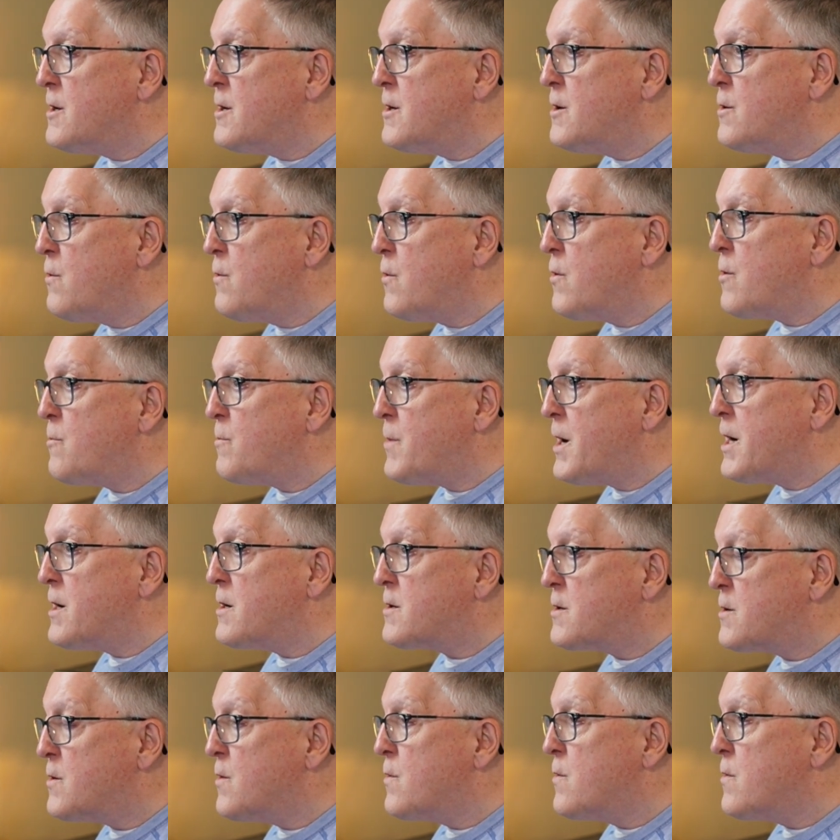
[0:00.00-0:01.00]
you want to make
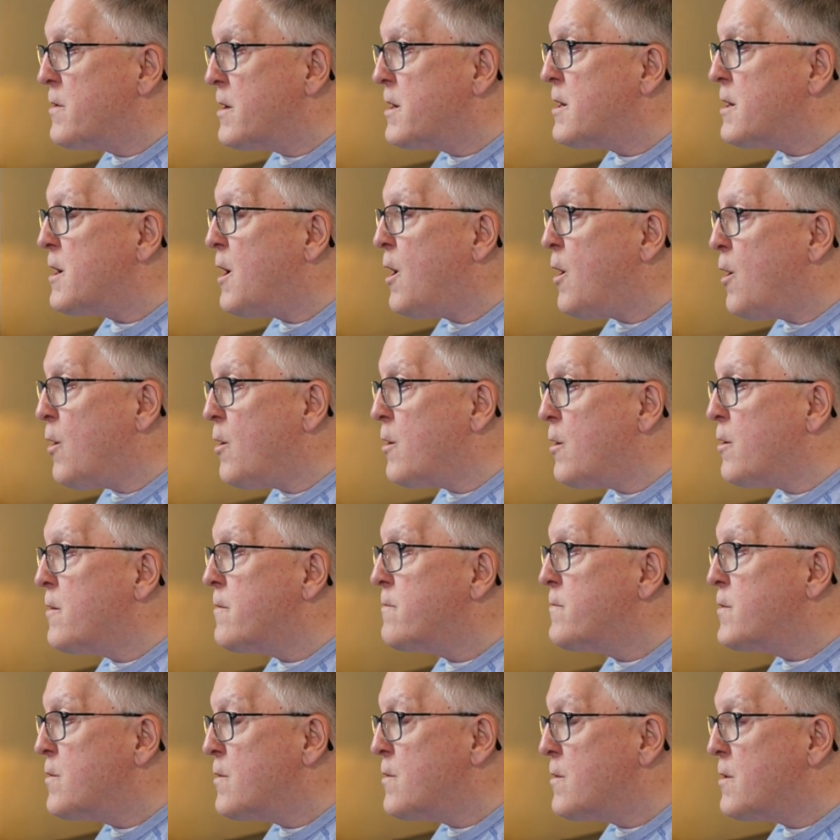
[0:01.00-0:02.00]
sure that all
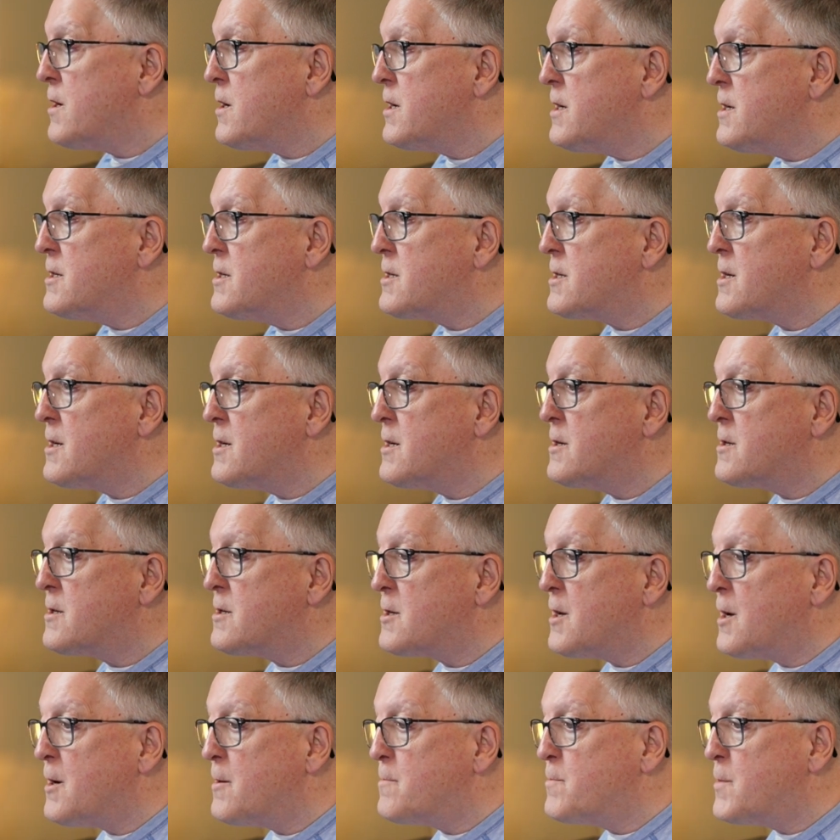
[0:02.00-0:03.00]
of your leases
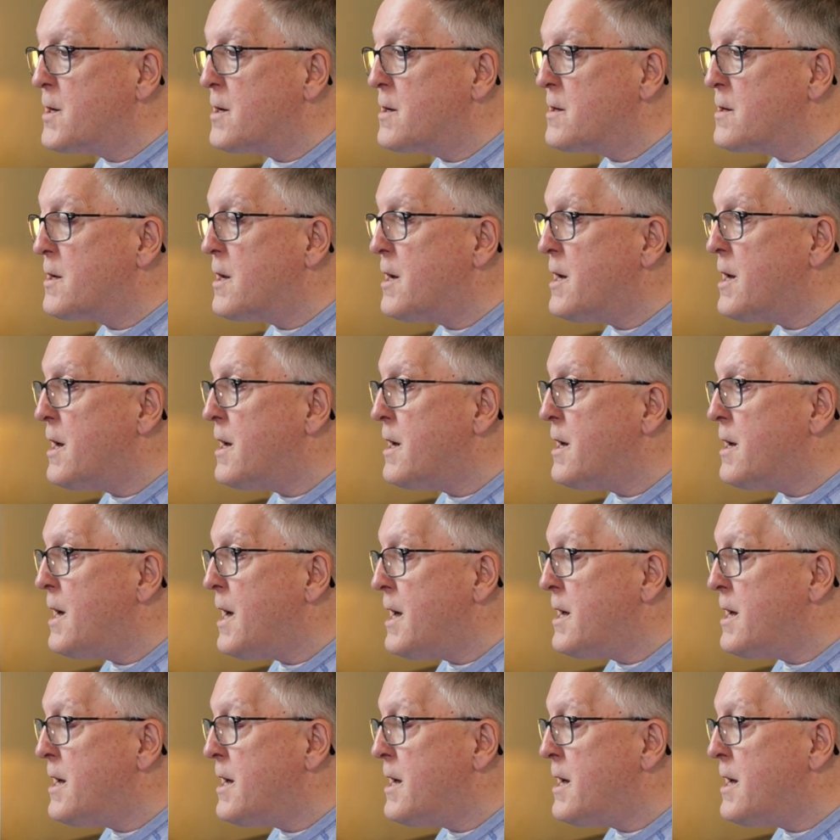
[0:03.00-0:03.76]
subject to